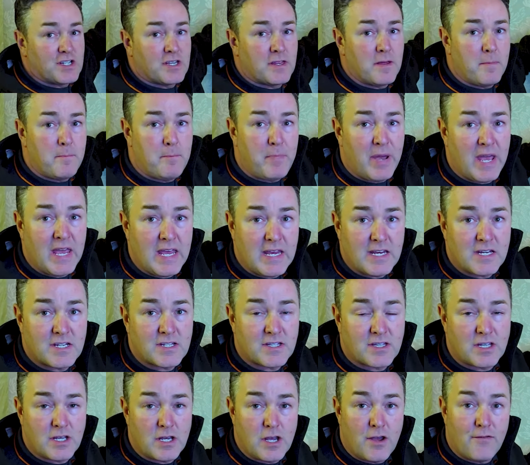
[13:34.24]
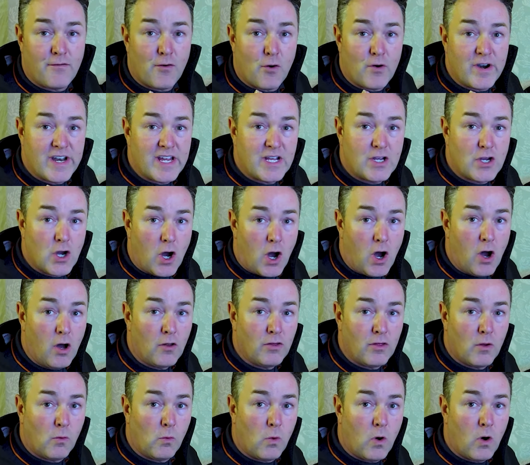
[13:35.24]
to the piece that you've already got
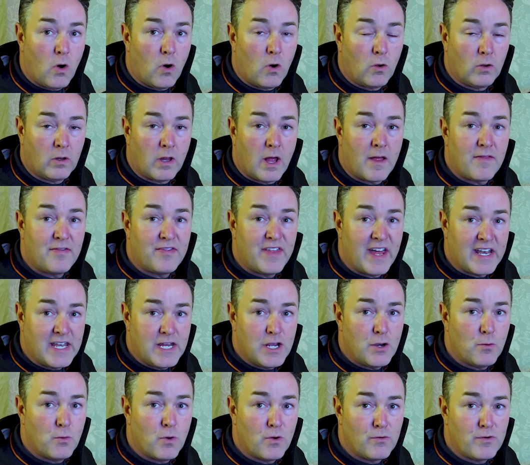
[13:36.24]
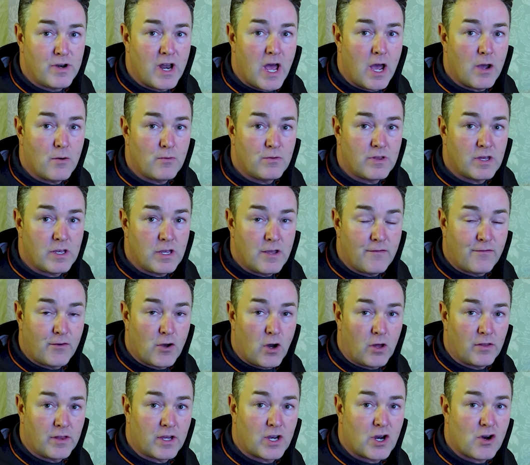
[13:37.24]
on the wall. Then you will know that you've
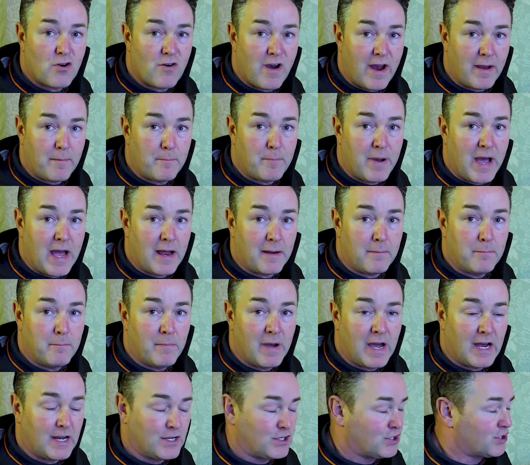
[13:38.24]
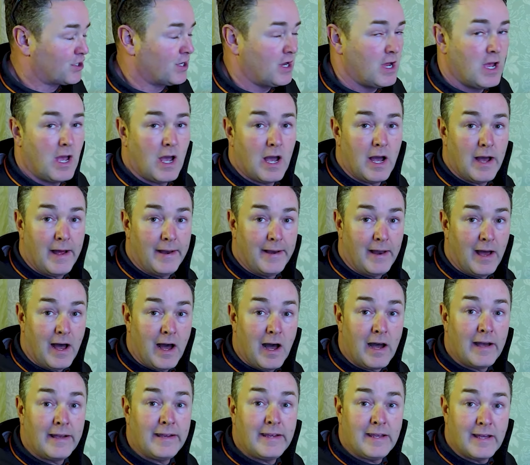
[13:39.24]
got the correct pattern match. And
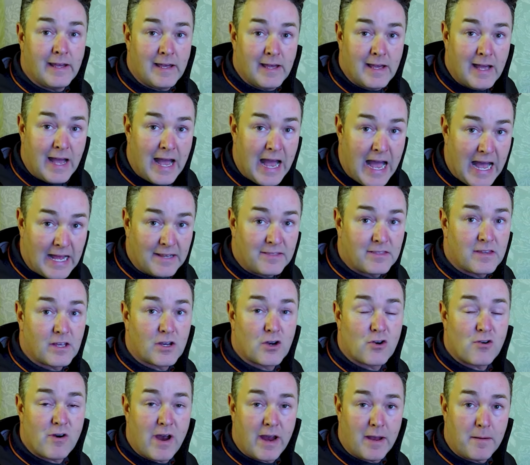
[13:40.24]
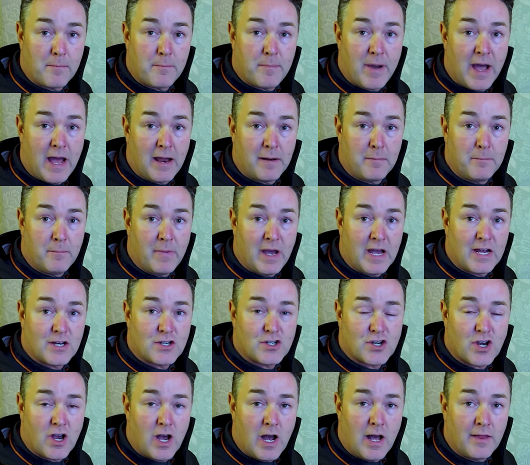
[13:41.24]
I had the correct pattern
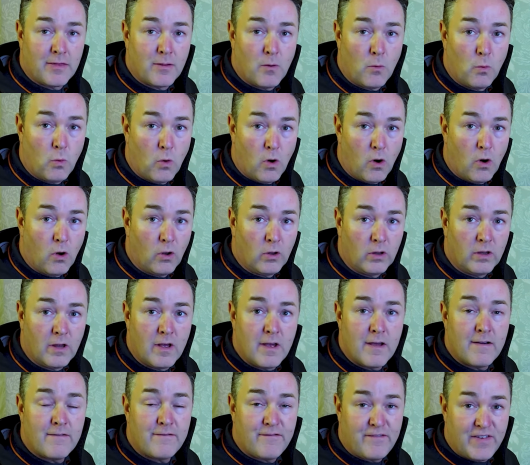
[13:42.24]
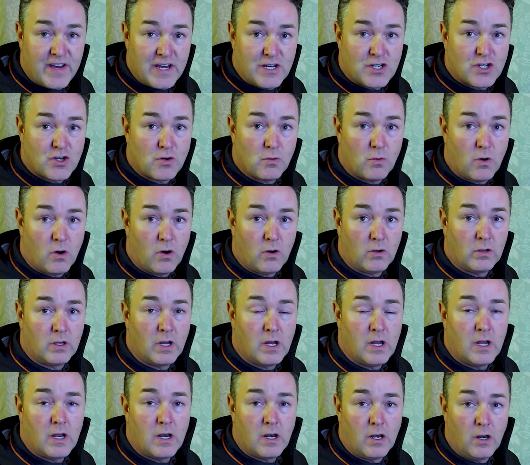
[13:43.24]
match, and the wall, feature wall,
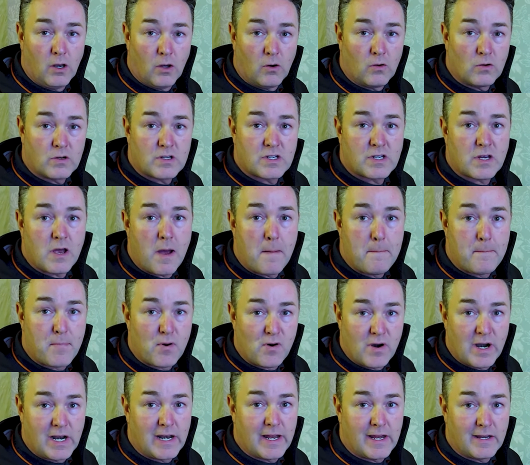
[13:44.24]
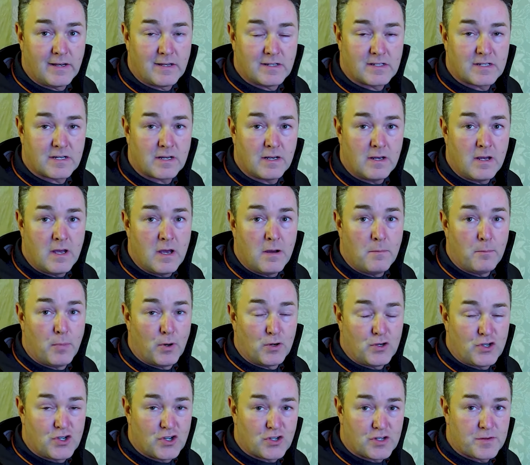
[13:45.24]
looks brilliant.
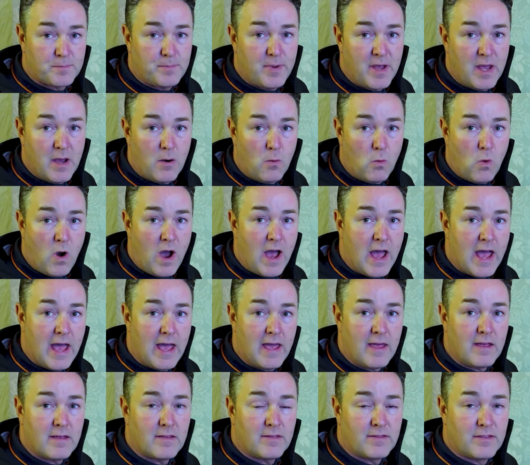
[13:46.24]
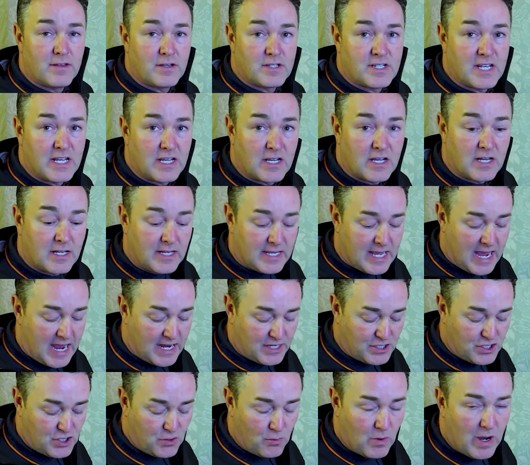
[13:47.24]
But just be aware that it could
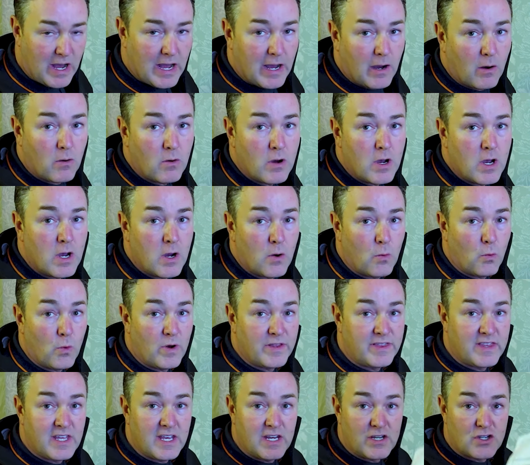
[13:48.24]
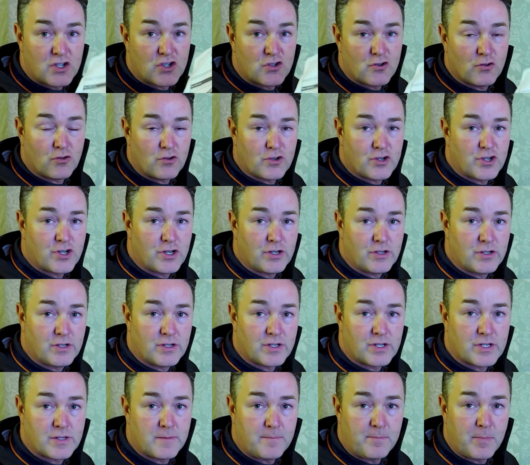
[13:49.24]
catch you out with the
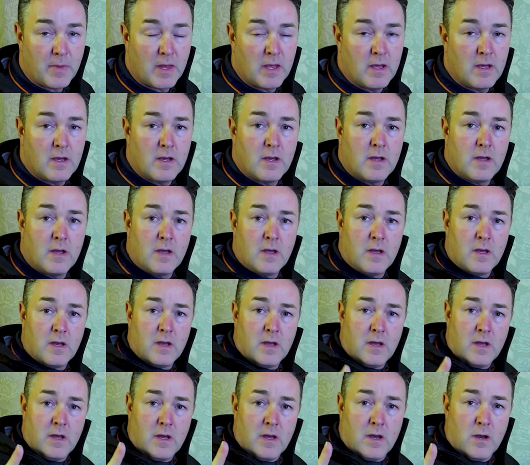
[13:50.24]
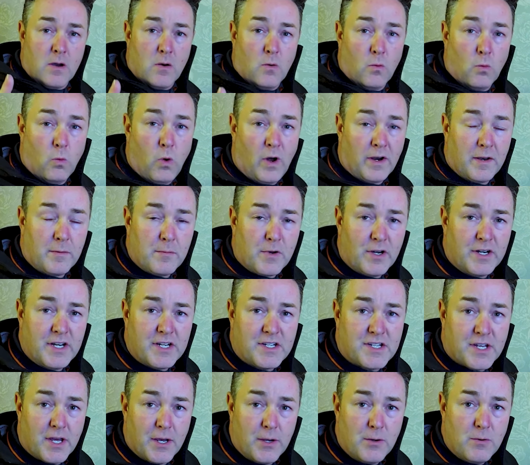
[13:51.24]
instructions. What I'm going to
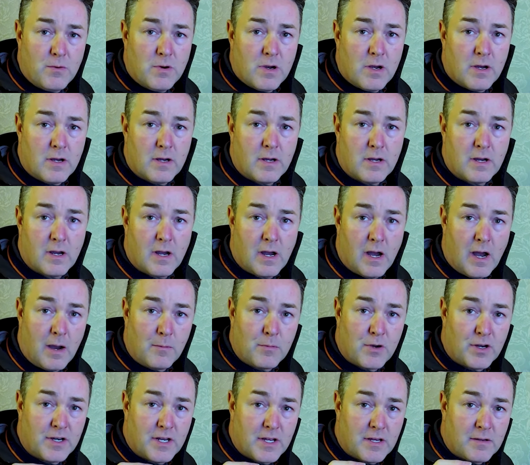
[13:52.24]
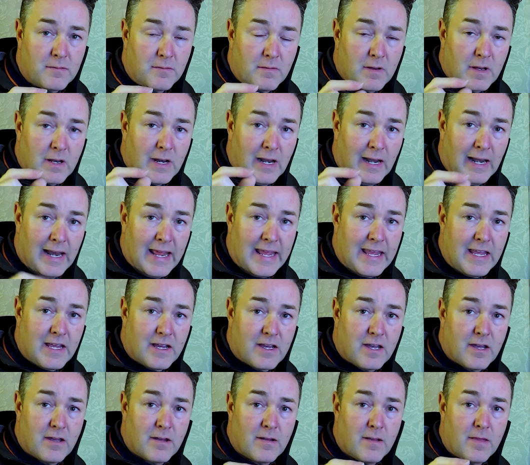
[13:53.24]
do, I'm going to
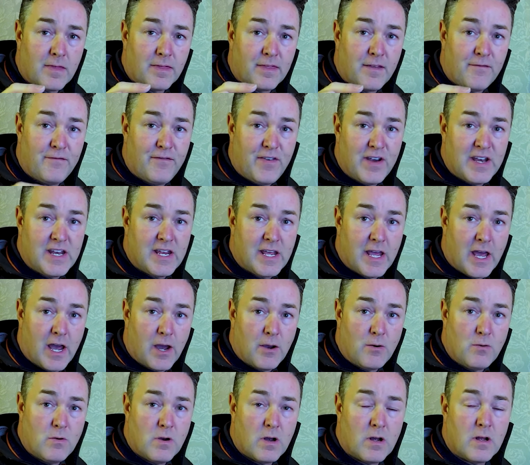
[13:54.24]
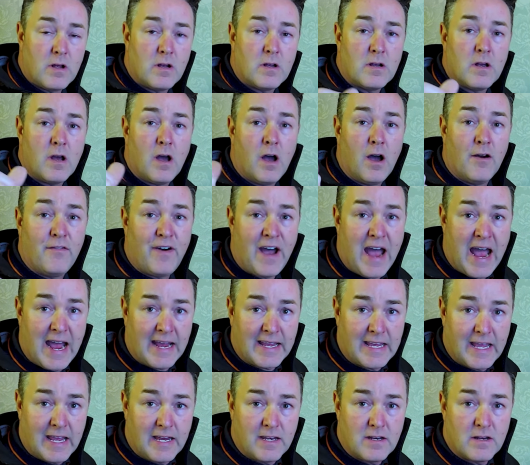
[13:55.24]
link the video of
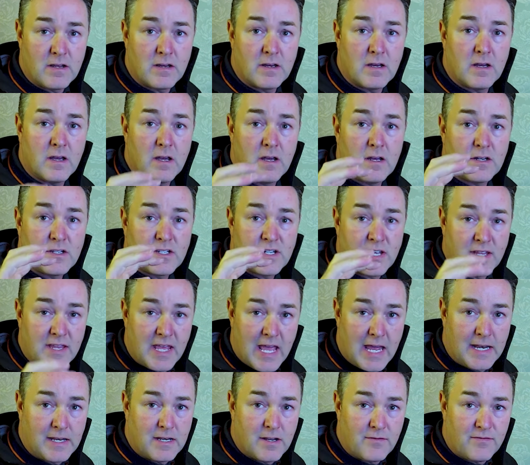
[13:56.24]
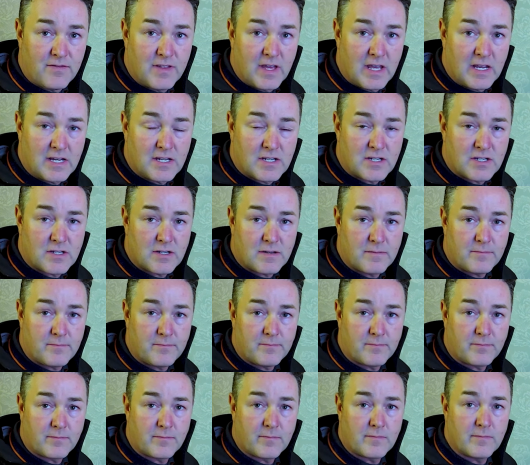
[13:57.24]
hanging to the end of this.
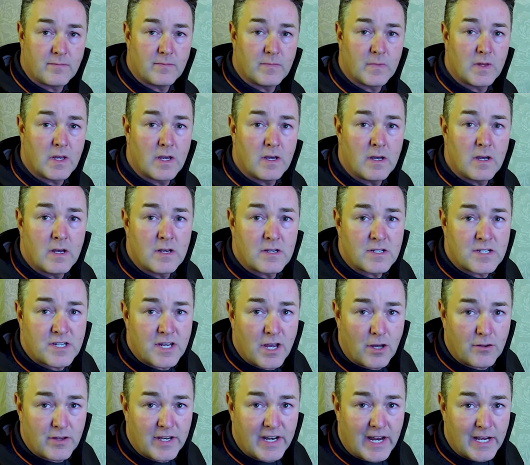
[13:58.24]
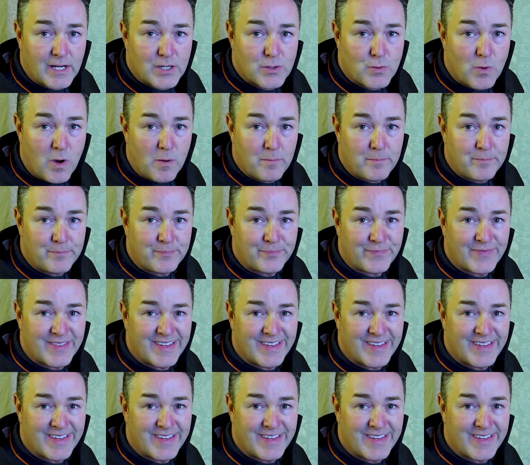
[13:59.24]
See you on the next one.